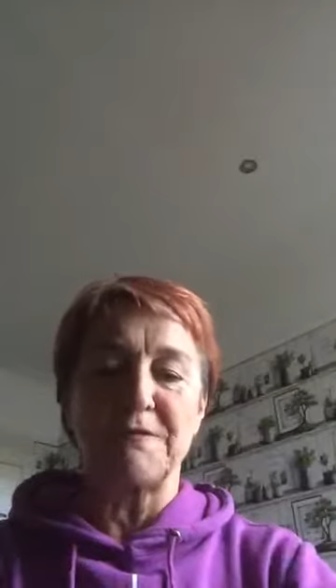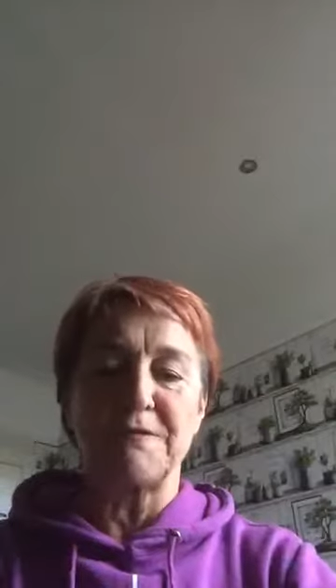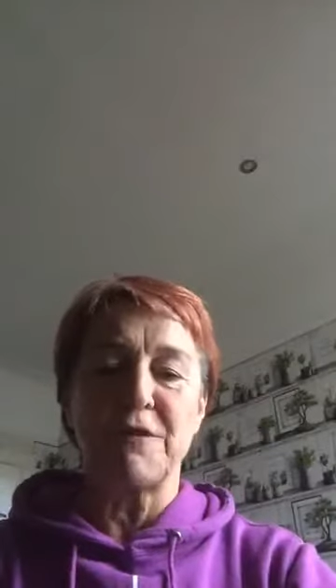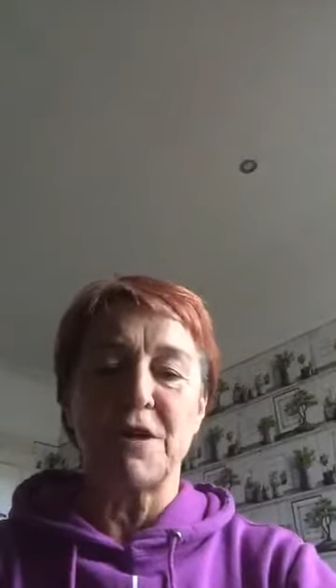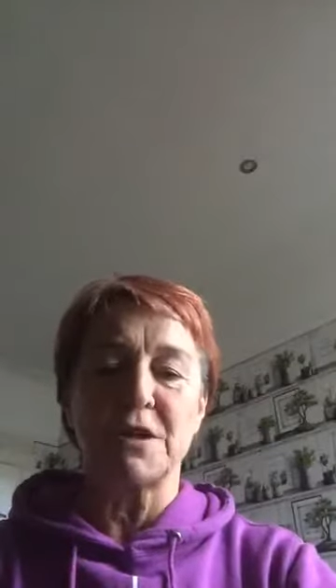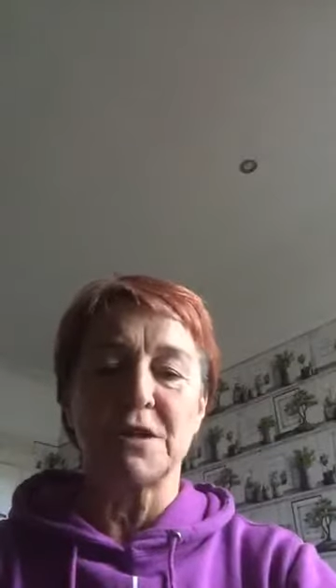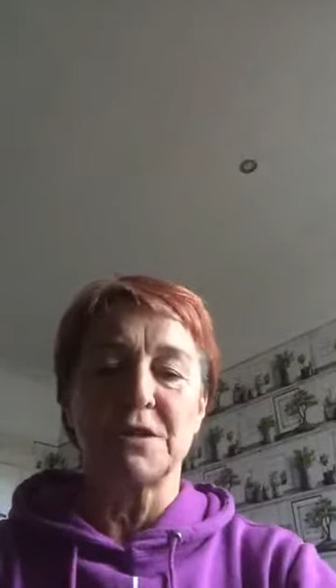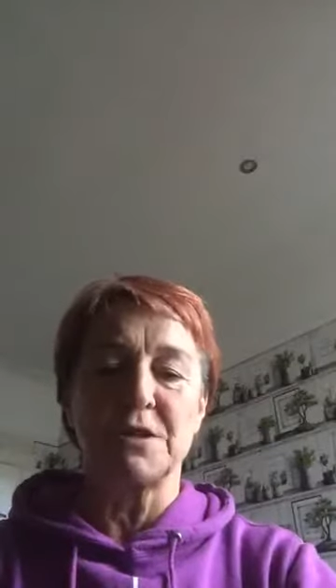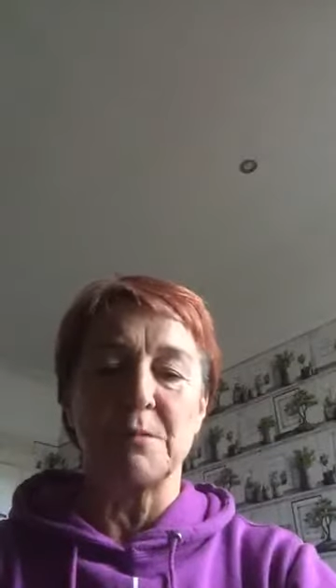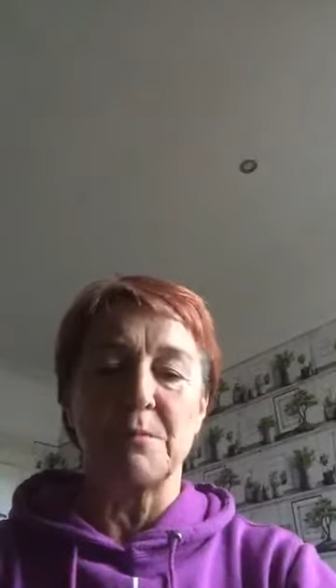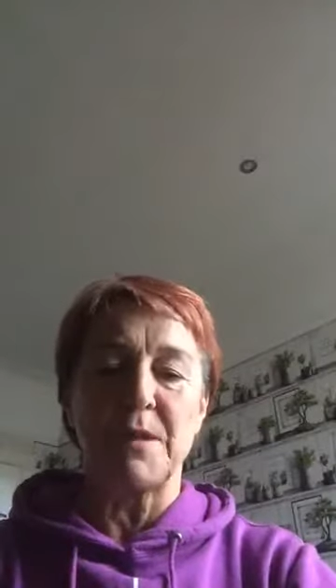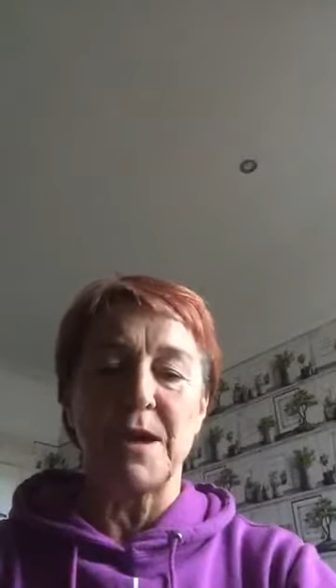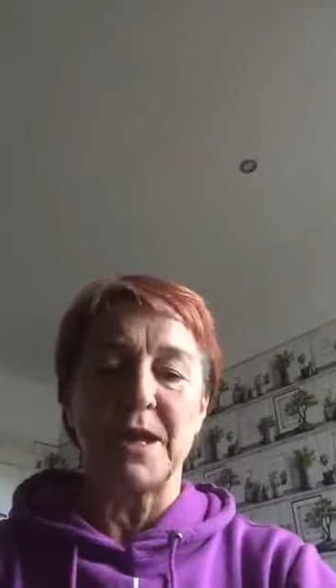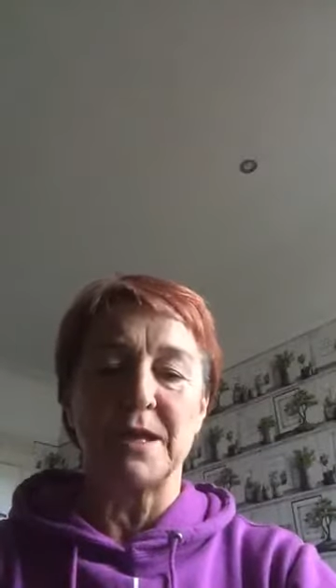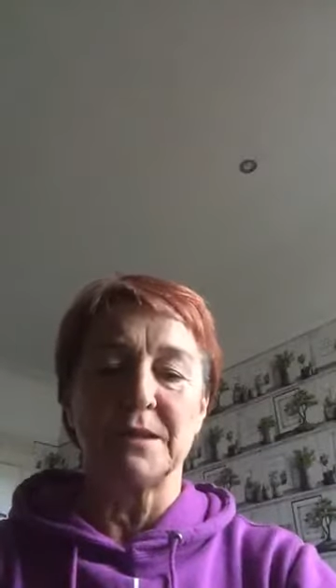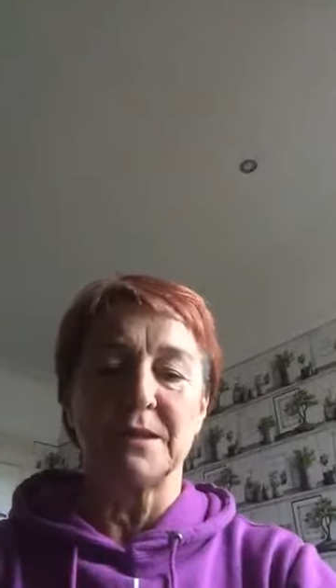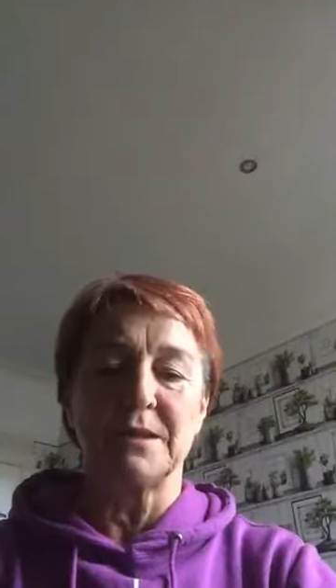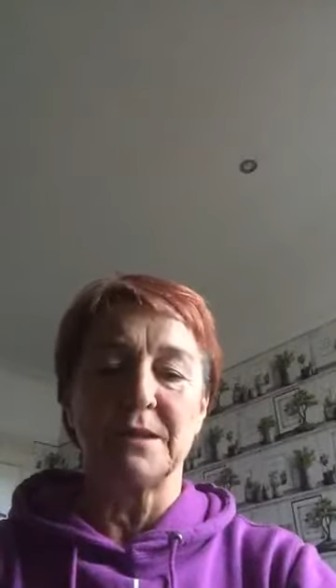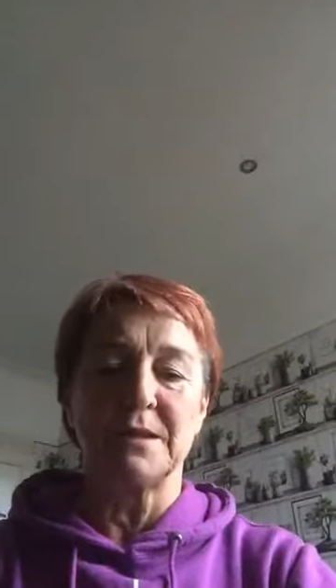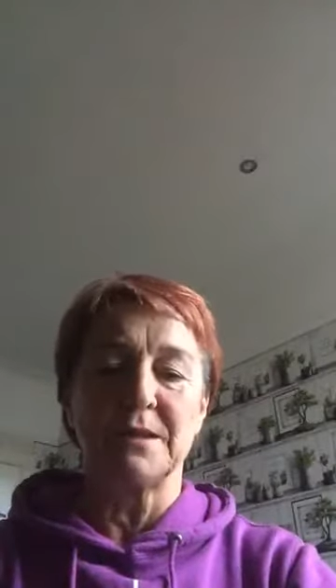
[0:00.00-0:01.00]
filling the
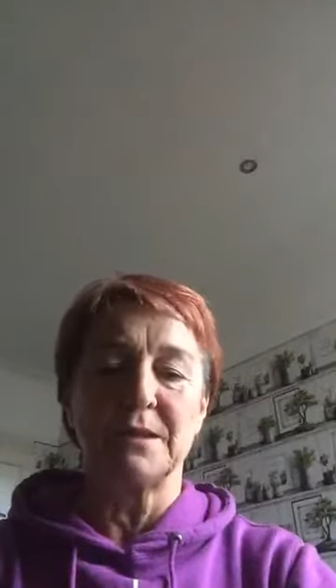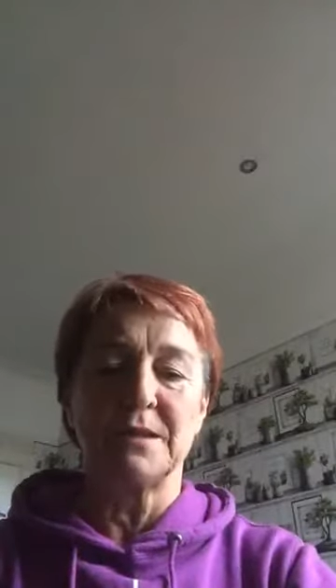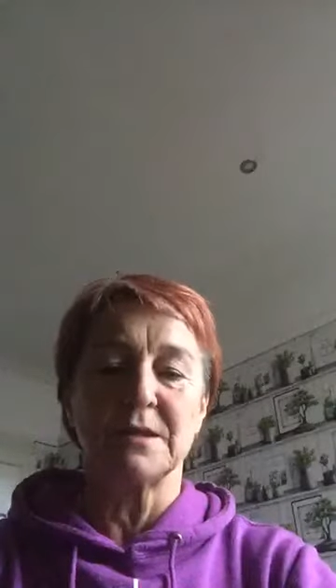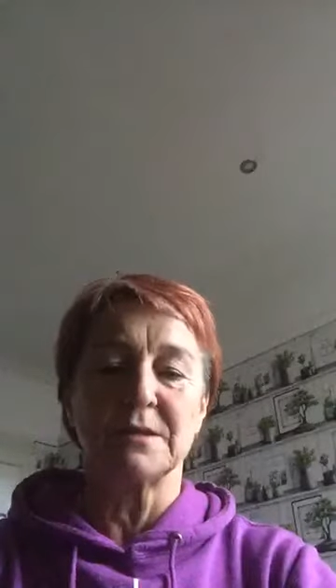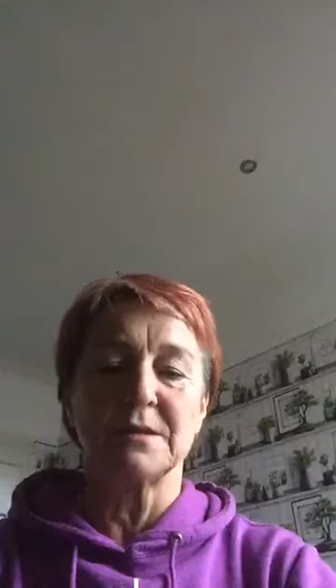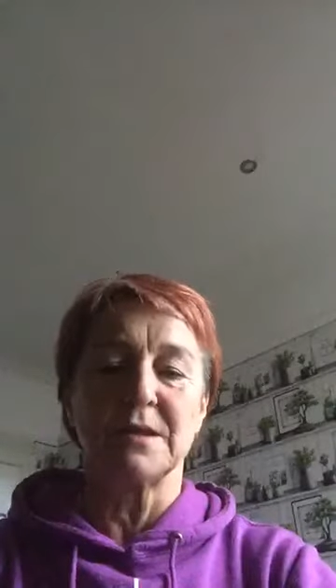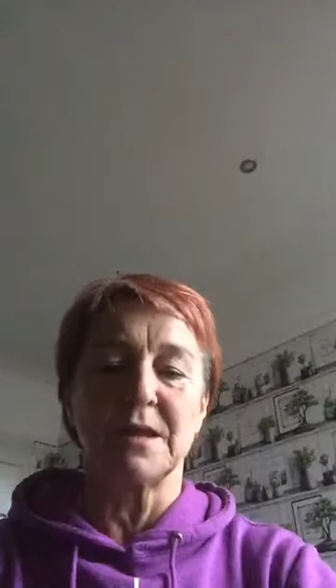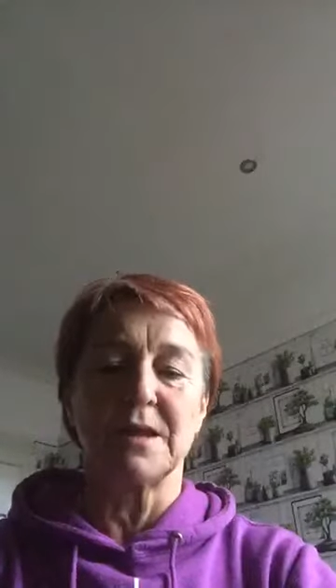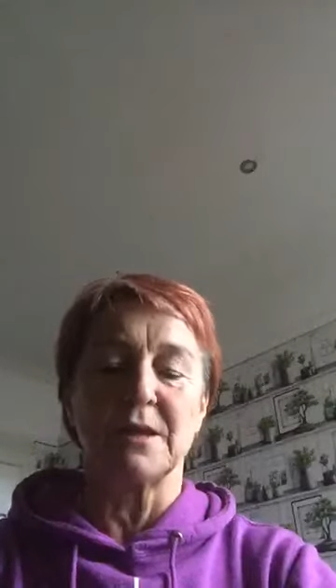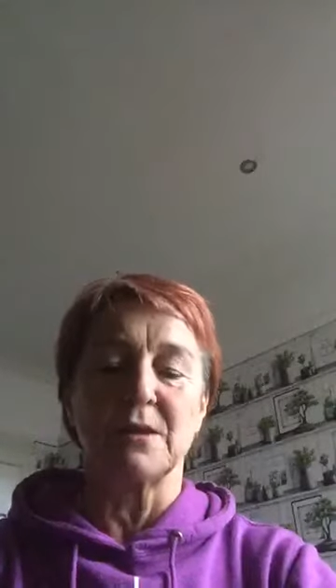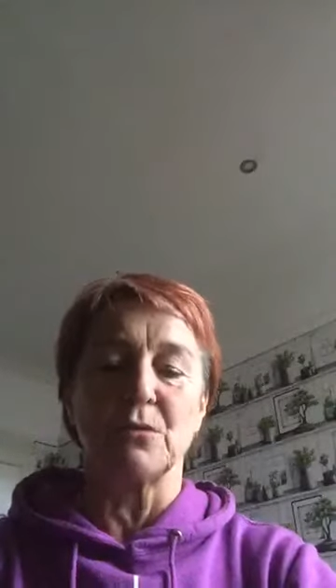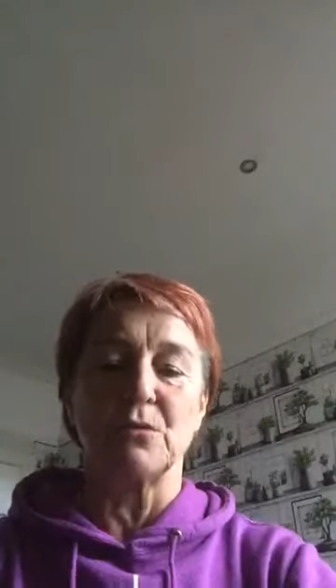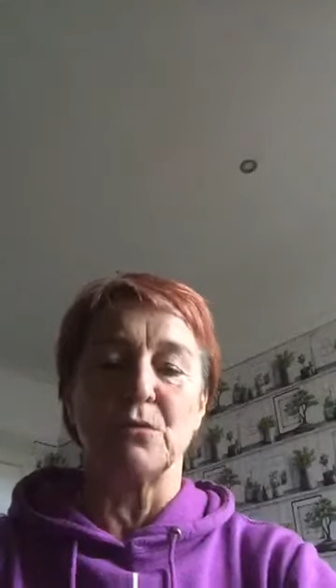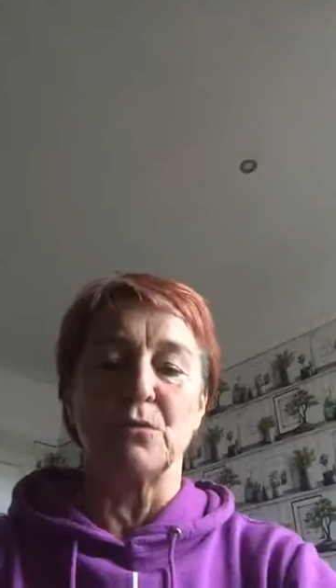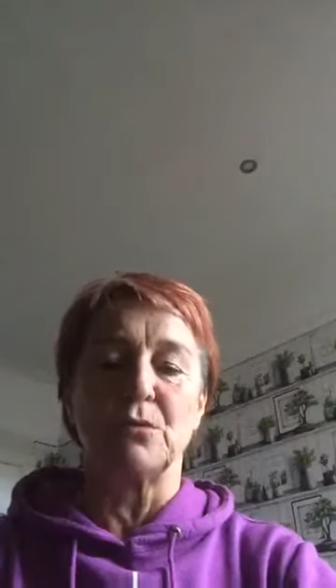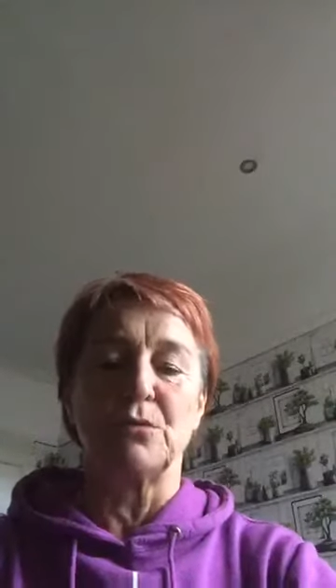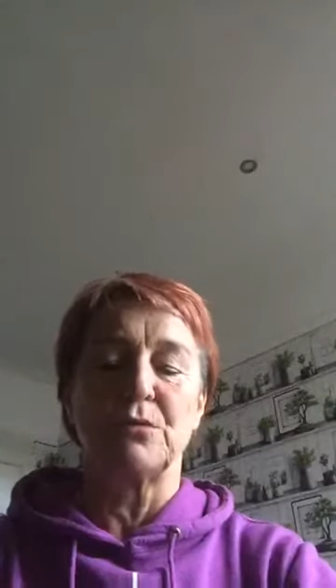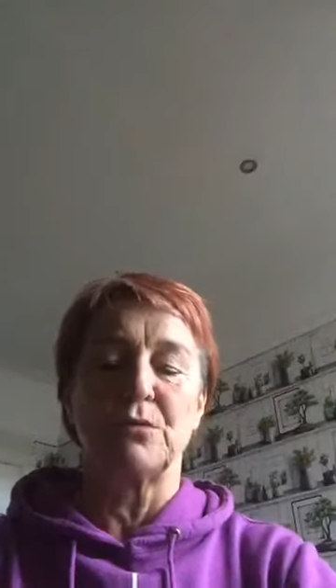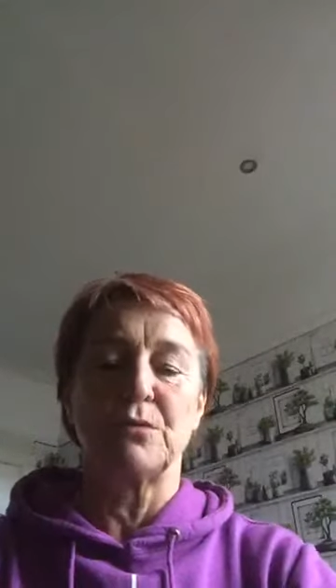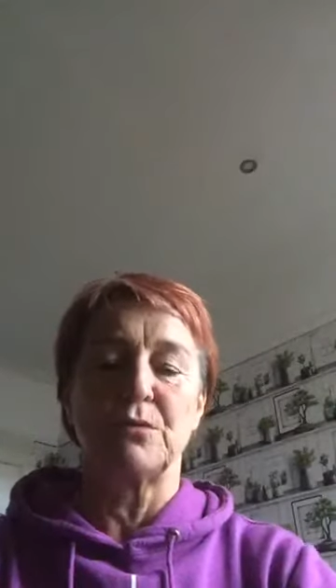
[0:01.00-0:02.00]
belly and let it
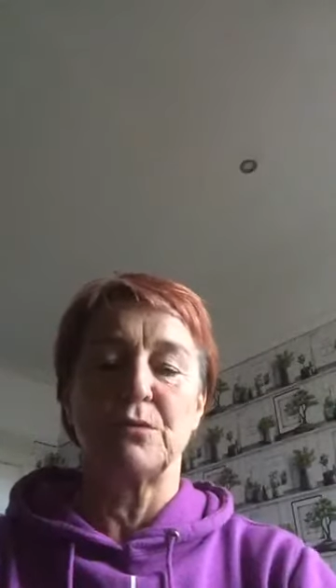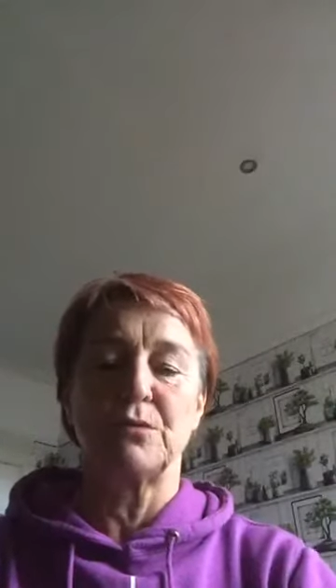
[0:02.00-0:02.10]
go.